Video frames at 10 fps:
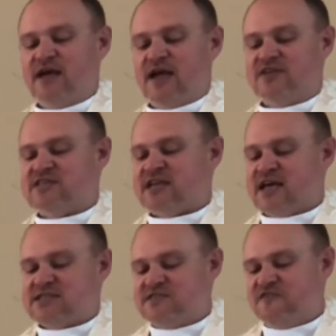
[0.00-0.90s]
and the
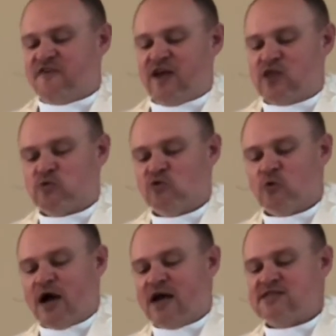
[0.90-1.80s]
test of faith will
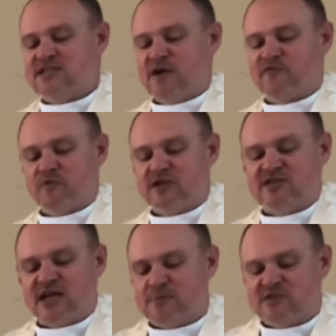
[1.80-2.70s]
rise up from the
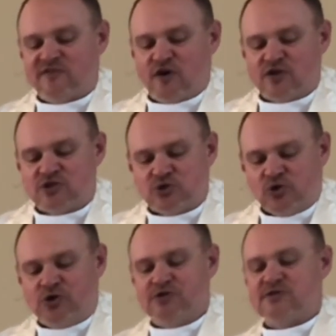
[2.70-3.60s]
depths of our
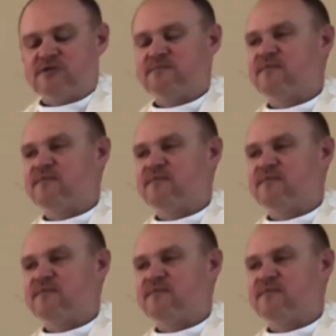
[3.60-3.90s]
souls.